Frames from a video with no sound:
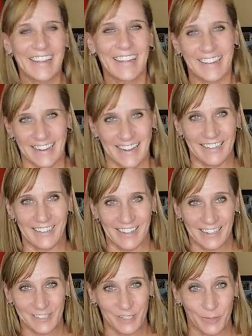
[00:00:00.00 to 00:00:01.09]
Yeah, they're
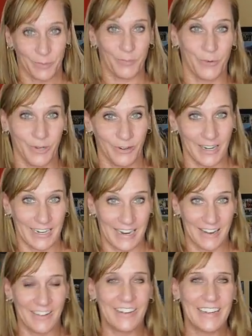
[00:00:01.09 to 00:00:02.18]
like super bored right
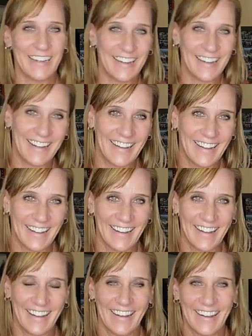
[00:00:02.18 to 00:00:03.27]
now.
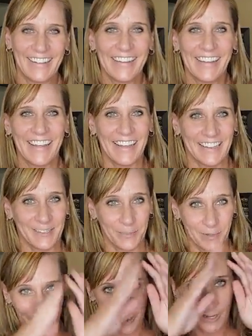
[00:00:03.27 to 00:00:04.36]
It's
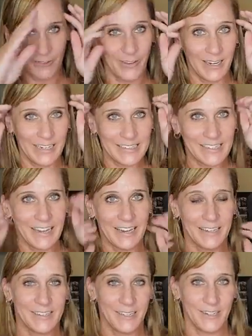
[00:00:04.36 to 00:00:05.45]
been pretty funny today
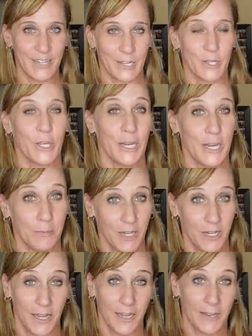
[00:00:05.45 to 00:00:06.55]
as they're like looking at me
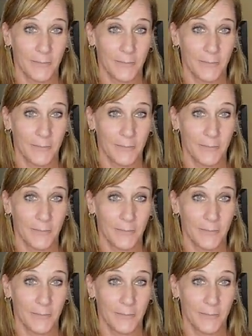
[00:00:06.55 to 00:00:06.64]
like,